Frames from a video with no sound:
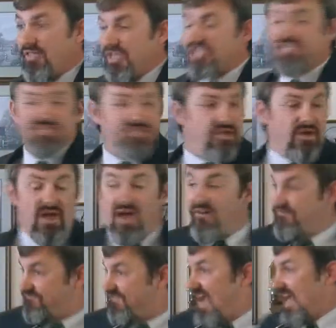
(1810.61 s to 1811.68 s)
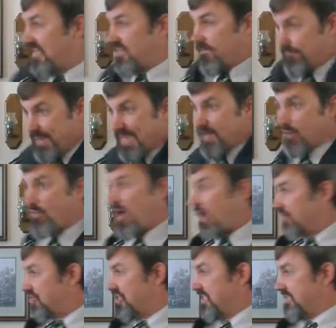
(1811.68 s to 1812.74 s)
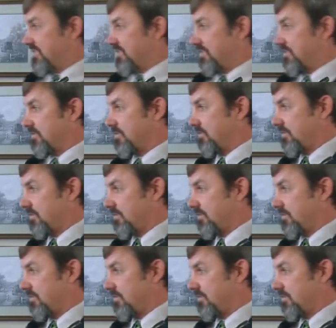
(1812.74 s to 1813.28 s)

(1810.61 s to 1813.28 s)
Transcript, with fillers: this is the effect of being around Jesus.